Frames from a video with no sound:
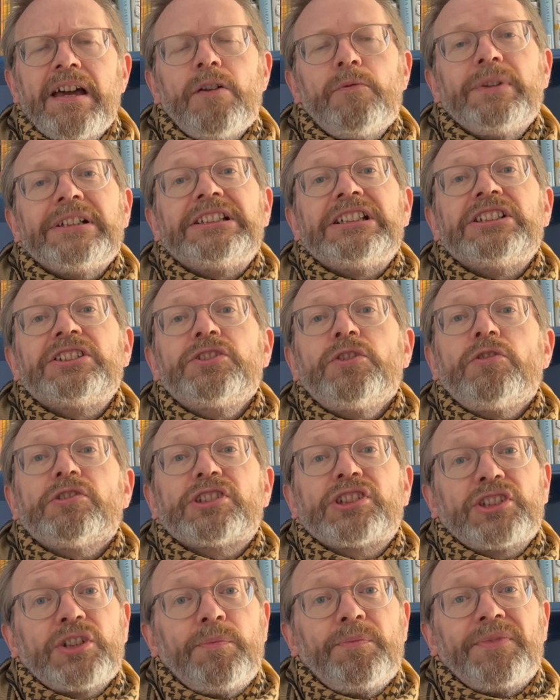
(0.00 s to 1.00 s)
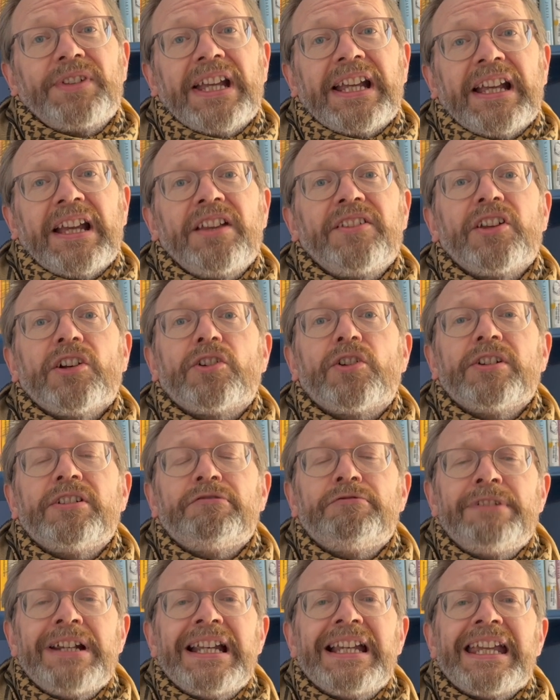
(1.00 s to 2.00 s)
which is not something that could
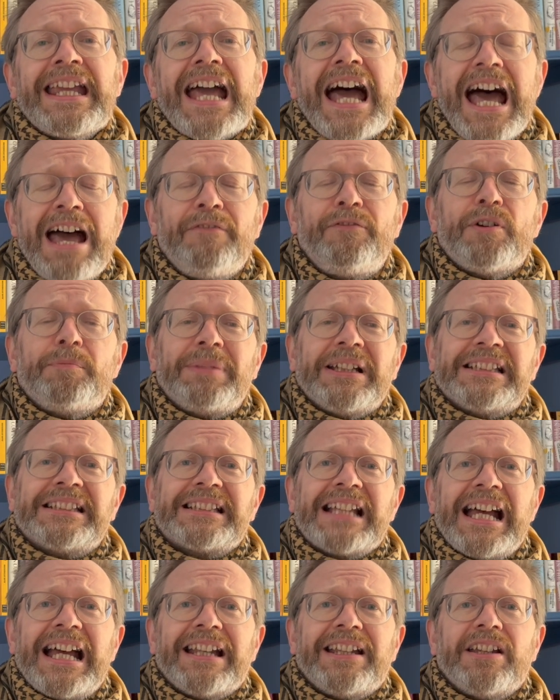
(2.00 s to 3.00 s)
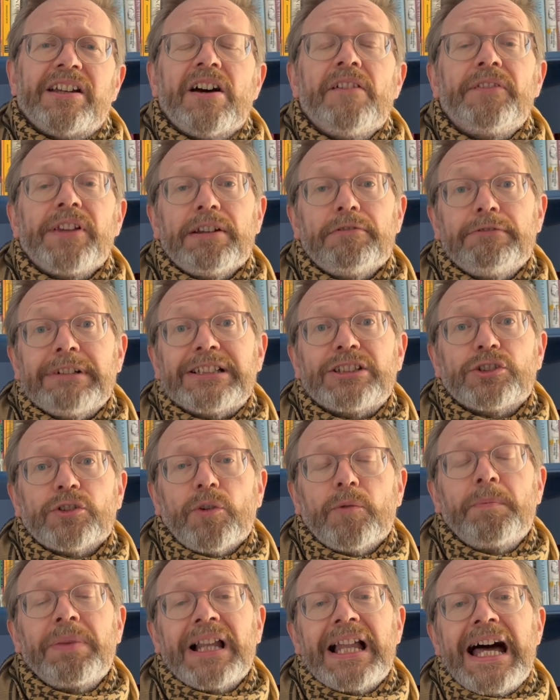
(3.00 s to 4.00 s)
really ever be said of the
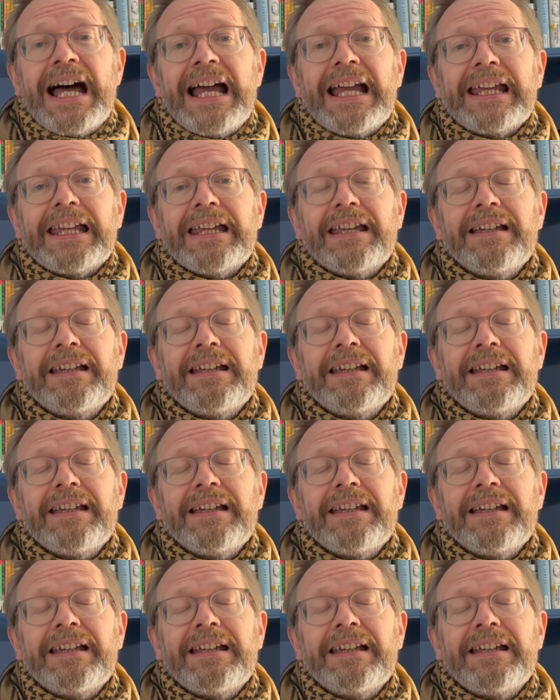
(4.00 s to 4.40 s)
original play.